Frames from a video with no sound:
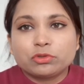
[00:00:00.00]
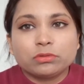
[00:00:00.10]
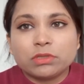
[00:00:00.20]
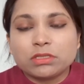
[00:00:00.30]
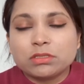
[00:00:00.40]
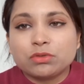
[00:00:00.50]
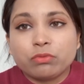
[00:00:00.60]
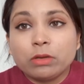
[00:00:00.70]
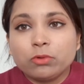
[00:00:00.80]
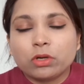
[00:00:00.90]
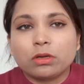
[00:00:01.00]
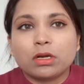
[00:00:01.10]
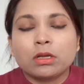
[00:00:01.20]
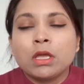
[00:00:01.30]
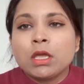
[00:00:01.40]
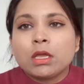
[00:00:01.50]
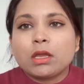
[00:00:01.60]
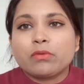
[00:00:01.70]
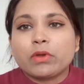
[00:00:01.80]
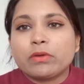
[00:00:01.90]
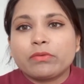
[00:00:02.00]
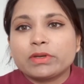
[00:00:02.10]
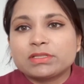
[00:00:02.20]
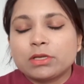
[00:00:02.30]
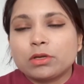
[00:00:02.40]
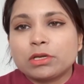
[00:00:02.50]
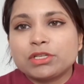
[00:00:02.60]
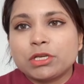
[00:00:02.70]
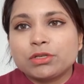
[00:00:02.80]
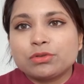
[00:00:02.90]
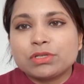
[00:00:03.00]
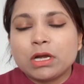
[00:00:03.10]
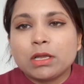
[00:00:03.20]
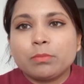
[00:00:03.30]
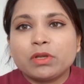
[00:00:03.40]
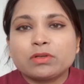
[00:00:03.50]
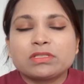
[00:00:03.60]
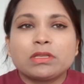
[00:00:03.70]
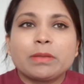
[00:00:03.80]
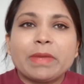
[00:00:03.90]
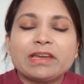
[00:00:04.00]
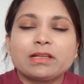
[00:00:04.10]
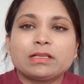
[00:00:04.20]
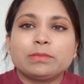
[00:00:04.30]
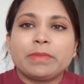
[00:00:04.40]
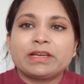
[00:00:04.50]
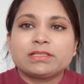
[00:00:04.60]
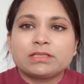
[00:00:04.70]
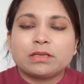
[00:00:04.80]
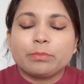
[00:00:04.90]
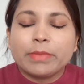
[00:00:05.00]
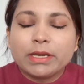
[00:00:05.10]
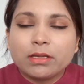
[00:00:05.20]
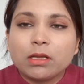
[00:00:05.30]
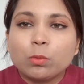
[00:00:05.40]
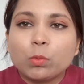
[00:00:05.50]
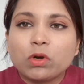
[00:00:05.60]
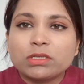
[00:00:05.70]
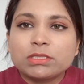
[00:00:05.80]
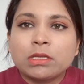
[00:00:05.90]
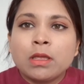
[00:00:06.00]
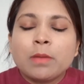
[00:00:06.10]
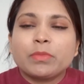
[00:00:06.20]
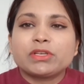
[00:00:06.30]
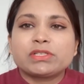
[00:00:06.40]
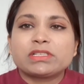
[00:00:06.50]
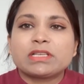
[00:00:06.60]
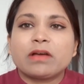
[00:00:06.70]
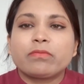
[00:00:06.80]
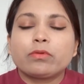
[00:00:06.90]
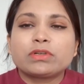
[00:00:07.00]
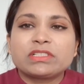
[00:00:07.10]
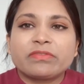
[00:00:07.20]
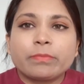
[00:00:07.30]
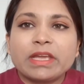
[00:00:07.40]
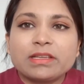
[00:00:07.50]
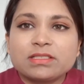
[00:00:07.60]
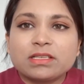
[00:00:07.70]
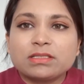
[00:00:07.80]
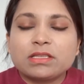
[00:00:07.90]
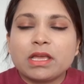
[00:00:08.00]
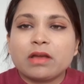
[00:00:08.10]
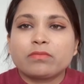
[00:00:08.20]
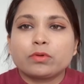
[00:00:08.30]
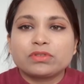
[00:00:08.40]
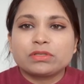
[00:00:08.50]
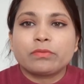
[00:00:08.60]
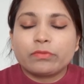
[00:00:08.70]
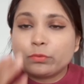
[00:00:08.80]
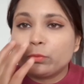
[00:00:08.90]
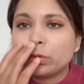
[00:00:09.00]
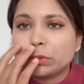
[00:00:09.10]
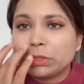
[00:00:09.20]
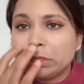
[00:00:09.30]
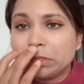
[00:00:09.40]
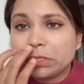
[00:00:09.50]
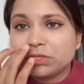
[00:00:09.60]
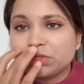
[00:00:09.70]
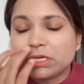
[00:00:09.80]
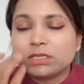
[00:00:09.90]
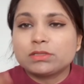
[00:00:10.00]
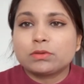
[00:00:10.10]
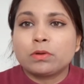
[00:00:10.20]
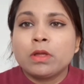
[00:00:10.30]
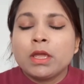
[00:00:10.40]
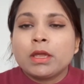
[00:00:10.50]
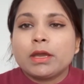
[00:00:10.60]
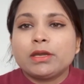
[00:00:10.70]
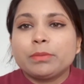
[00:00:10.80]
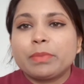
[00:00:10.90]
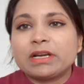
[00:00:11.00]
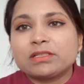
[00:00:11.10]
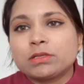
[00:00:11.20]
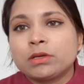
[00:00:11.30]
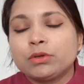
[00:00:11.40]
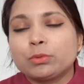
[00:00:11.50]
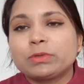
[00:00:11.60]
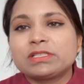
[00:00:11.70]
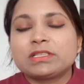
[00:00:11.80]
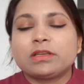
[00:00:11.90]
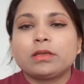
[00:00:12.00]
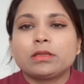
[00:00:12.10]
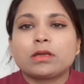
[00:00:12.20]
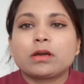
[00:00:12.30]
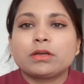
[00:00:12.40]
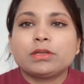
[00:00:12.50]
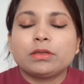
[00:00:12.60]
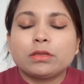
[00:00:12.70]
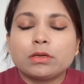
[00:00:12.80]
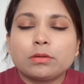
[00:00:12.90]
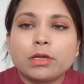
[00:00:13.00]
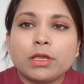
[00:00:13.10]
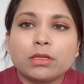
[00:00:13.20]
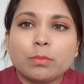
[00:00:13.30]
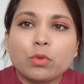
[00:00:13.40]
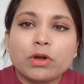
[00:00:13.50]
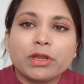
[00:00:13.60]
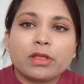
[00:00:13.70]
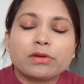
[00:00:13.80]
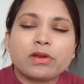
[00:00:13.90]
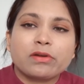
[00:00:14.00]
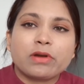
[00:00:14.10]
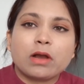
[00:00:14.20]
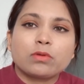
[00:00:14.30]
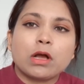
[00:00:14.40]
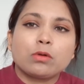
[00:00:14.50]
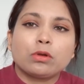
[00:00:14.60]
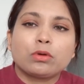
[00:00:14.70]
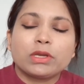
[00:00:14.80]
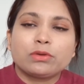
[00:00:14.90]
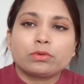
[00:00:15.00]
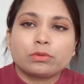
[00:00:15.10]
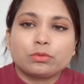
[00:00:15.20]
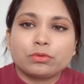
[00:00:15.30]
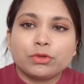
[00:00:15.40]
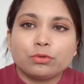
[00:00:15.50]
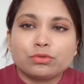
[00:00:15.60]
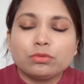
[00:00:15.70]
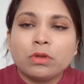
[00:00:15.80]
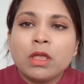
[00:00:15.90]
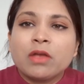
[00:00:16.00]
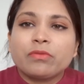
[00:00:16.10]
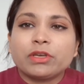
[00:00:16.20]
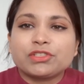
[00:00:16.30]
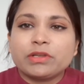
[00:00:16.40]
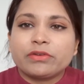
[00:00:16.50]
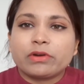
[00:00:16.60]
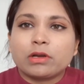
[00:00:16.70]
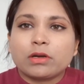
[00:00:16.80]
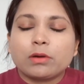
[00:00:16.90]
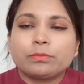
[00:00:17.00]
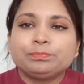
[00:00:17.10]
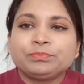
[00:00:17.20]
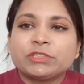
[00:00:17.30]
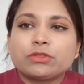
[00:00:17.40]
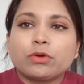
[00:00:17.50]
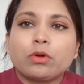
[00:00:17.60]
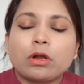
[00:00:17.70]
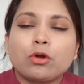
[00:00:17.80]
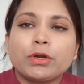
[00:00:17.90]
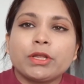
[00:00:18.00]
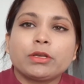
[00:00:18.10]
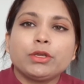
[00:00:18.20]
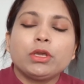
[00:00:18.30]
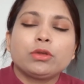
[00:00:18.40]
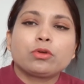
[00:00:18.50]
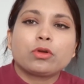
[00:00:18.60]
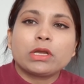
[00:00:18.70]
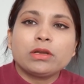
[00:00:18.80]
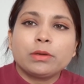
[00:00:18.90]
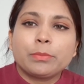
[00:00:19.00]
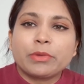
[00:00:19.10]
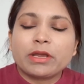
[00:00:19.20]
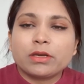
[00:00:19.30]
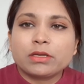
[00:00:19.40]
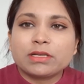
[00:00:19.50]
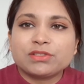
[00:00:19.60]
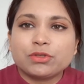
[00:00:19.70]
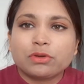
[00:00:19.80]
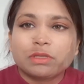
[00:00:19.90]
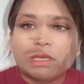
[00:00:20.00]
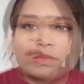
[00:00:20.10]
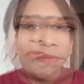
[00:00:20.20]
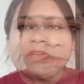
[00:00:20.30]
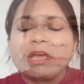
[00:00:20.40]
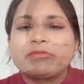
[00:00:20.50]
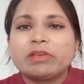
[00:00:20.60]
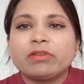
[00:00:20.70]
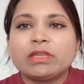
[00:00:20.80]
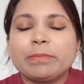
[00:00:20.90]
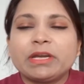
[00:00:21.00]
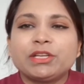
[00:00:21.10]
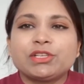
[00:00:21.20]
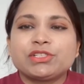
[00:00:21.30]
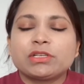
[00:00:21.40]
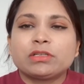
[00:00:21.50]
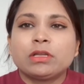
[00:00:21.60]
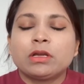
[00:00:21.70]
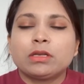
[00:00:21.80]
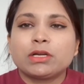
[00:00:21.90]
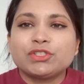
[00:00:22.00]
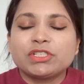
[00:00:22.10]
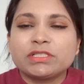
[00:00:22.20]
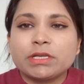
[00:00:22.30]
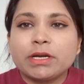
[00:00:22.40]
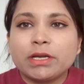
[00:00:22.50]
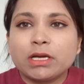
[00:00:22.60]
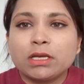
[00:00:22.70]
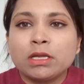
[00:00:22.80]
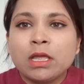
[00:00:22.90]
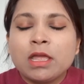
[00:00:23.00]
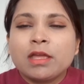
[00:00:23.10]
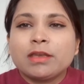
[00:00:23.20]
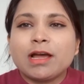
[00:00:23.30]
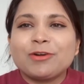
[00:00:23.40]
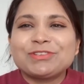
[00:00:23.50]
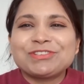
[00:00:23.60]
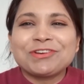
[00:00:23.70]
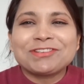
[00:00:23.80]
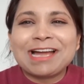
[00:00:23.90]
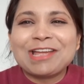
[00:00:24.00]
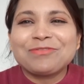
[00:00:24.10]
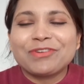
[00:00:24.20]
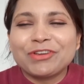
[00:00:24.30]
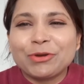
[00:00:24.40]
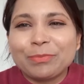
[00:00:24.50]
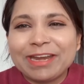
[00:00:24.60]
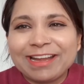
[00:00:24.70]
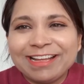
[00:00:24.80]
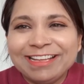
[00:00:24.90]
let's say 12 o'clock if it's gonna take you time, because in the medical wards, patients have loads of medicines, they have loads of 2 or 3 drug charts. So it depends. You would see in the morning drug round how long it took you to finish the drug round. So accordingly you're gonna prioritize your things. Now we have given the medication, lunches are done. Now it's your time for your break.